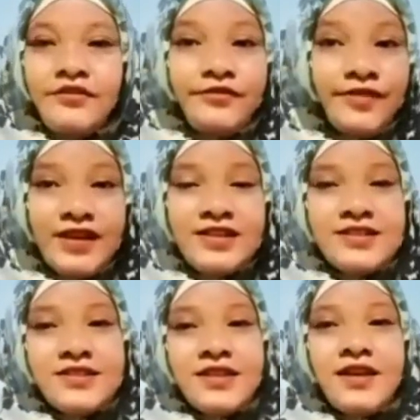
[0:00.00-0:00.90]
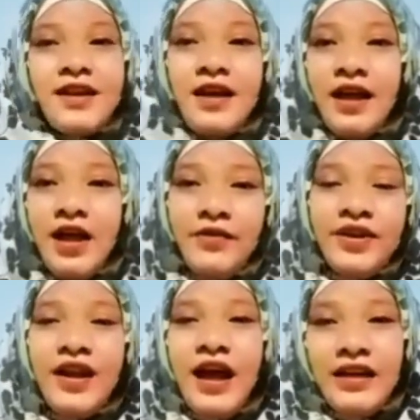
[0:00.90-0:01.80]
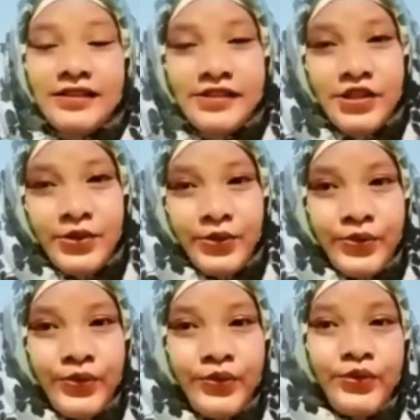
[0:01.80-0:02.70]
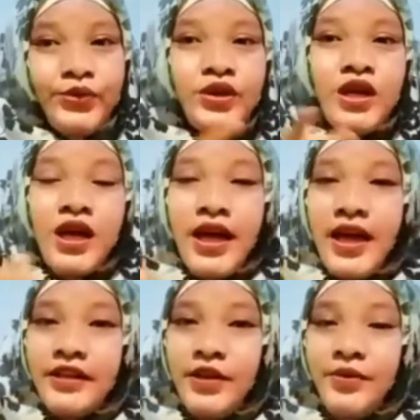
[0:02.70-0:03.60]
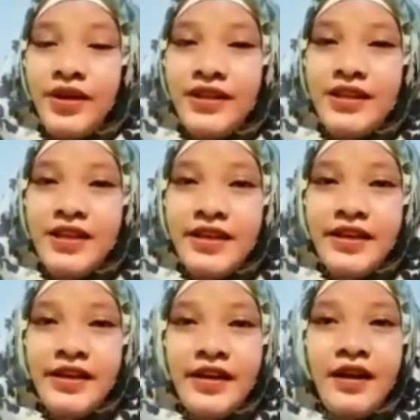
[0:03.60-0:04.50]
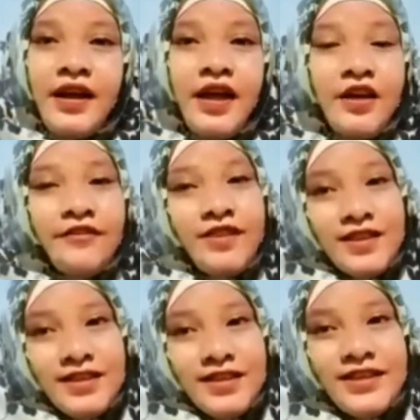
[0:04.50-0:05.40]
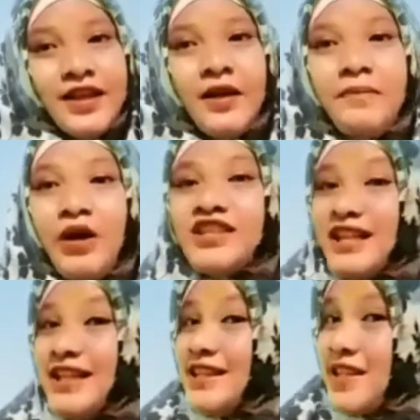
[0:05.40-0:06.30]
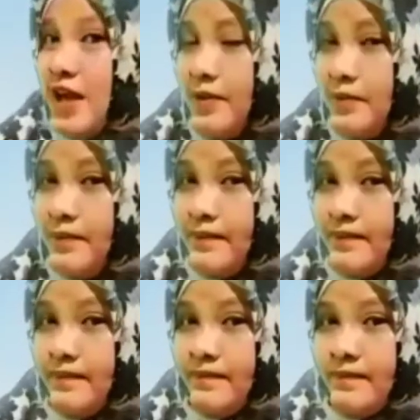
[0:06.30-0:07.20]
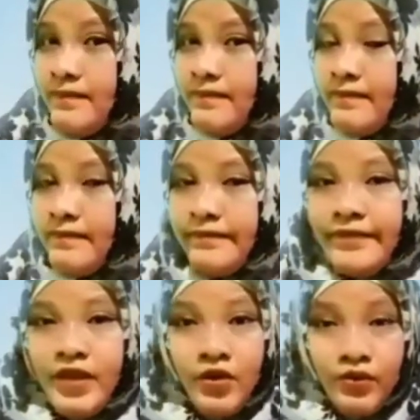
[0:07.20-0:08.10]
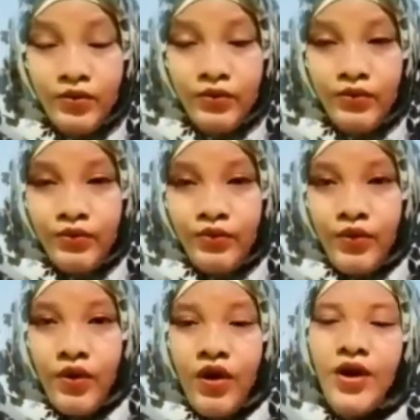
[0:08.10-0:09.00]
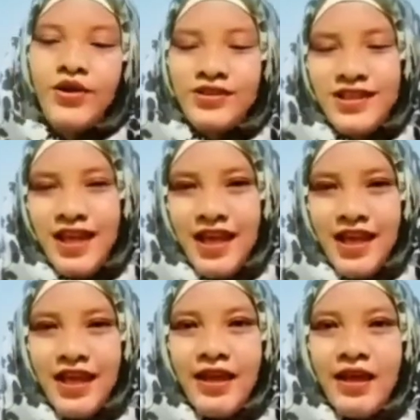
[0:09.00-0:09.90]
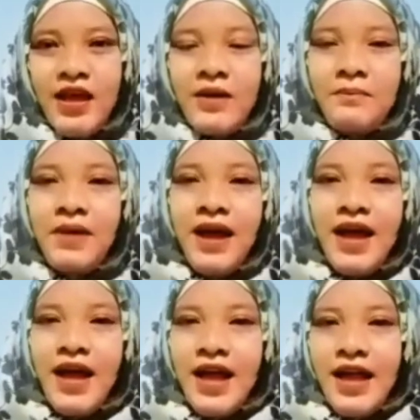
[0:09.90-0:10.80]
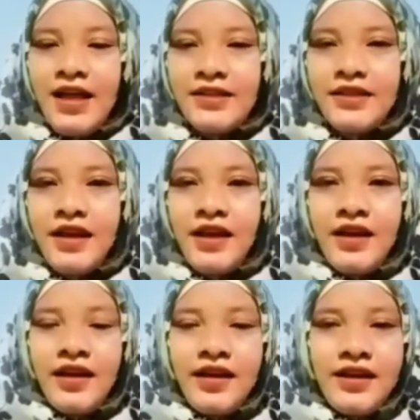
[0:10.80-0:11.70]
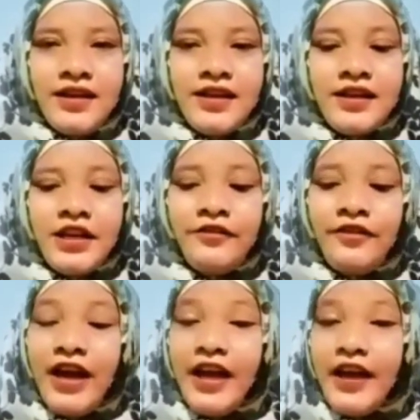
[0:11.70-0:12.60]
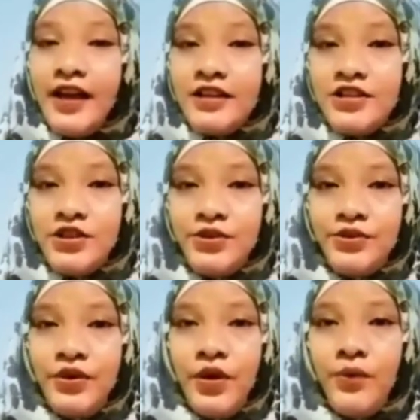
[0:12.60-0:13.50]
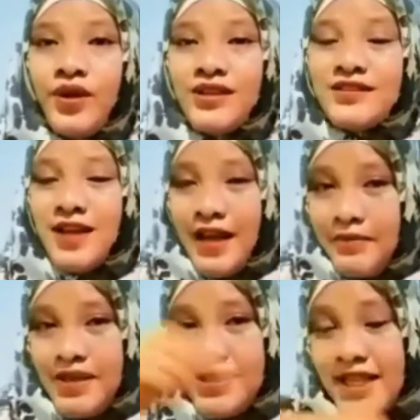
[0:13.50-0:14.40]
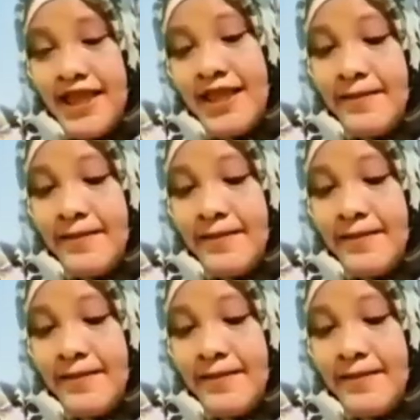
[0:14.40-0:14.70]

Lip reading: first I want to ask you, anyone here have learned about telling time? No? Okay, but if I ask you, what time is it?